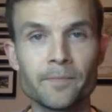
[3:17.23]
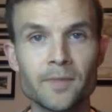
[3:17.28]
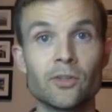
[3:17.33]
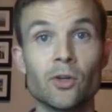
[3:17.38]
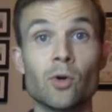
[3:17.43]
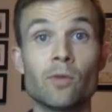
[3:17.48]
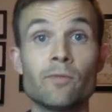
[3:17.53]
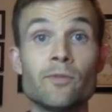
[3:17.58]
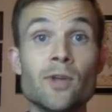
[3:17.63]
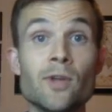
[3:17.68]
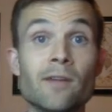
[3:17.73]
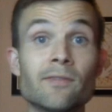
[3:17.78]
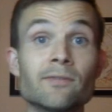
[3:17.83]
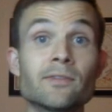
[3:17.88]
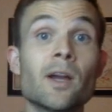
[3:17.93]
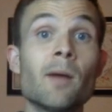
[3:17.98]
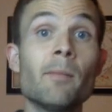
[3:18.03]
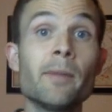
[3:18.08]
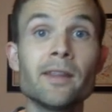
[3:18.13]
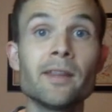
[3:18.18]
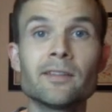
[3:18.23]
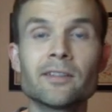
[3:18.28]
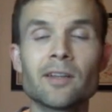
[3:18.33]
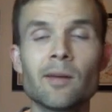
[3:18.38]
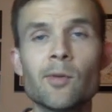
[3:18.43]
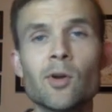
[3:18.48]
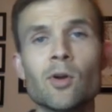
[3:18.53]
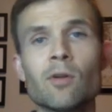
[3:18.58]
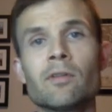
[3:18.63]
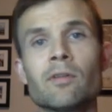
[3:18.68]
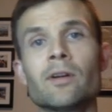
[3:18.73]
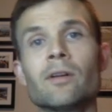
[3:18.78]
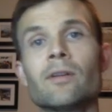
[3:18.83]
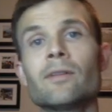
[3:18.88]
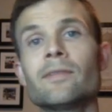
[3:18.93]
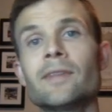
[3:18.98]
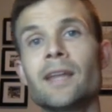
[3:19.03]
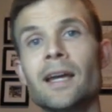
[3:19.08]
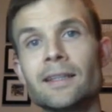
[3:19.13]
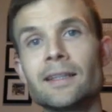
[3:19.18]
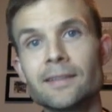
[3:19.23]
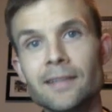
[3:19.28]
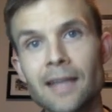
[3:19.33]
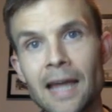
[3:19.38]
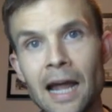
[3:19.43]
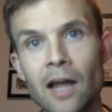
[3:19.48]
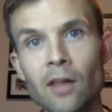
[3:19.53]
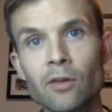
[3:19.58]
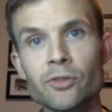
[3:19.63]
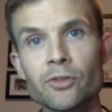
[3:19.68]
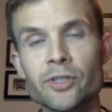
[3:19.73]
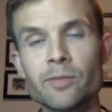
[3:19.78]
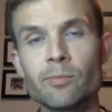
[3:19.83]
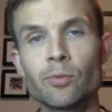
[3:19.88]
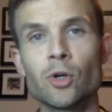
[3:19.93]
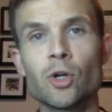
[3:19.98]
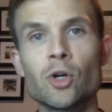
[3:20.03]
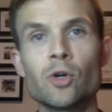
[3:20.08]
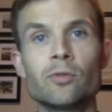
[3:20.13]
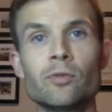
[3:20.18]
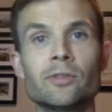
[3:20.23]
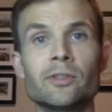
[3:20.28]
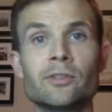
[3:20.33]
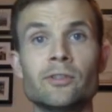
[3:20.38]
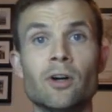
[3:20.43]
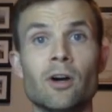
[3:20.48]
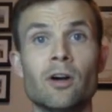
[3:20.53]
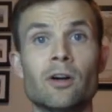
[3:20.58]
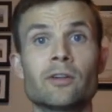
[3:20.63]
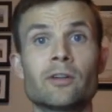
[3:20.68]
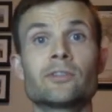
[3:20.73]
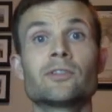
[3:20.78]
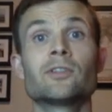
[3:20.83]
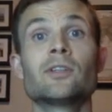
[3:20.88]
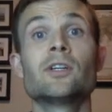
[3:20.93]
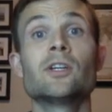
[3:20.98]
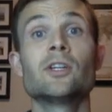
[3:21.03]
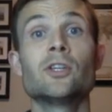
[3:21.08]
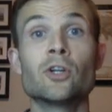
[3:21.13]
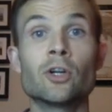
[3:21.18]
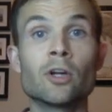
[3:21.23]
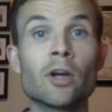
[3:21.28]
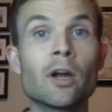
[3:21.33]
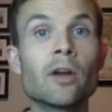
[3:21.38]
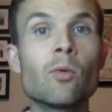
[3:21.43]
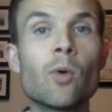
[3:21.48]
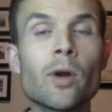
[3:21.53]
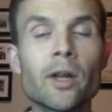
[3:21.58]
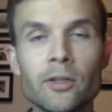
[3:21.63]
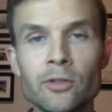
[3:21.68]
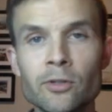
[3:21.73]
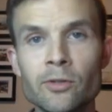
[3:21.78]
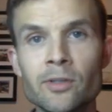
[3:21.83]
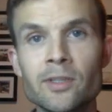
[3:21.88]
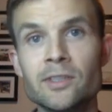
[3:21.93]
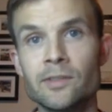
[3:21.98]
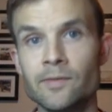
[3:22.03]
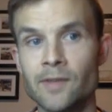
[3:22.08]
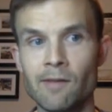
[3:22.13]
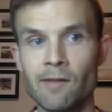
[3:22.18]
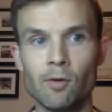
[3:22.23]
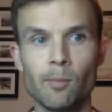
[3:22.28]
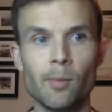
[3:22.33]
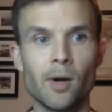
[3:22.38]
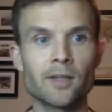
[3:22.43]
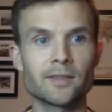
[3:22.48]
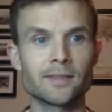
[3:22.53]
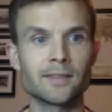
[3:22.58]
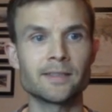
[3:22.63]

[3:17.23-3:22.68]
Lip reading: If you have a company that's coming over that's allergy prone to dogs, you're going to want to do this if you have a Boston